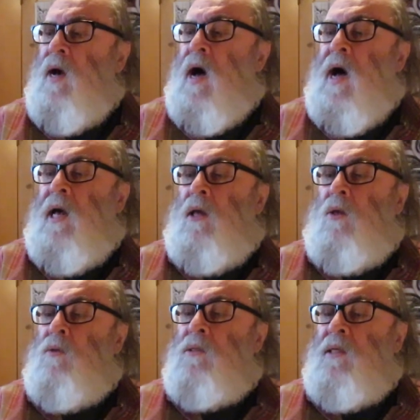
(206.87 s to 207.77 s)
The Eye
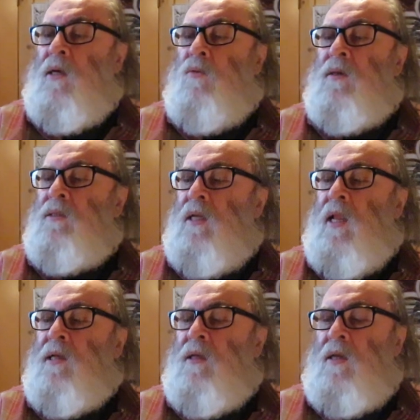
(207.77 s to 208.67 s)
You See With
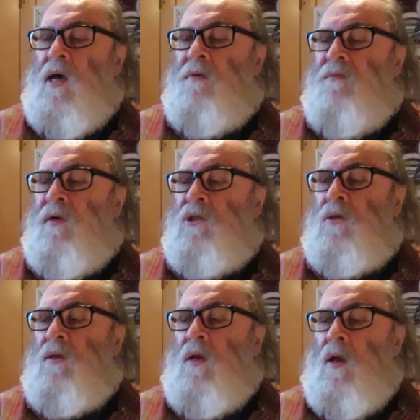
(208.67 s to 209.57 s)
selected
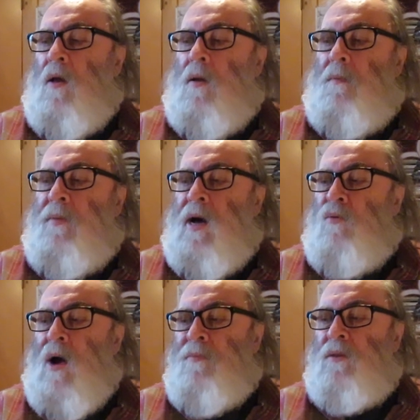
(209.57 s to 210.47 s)
nonfiction by
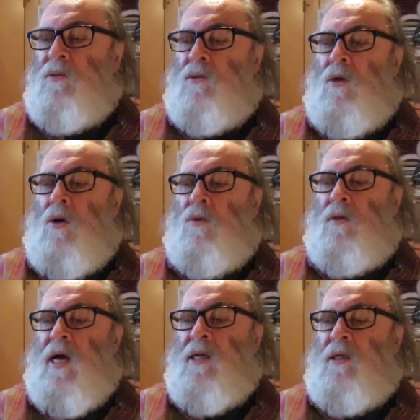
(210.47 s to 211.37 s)
Robert
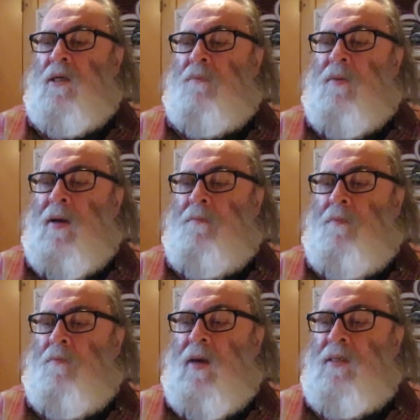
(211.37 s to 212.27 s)
Stone, edited by
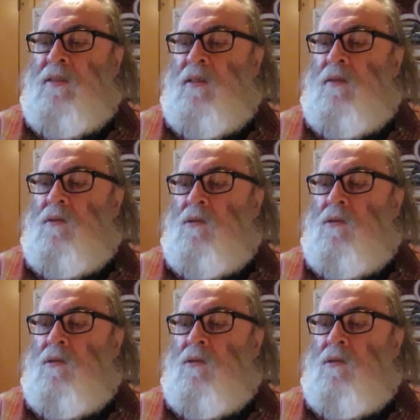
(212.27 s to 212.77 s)
Mason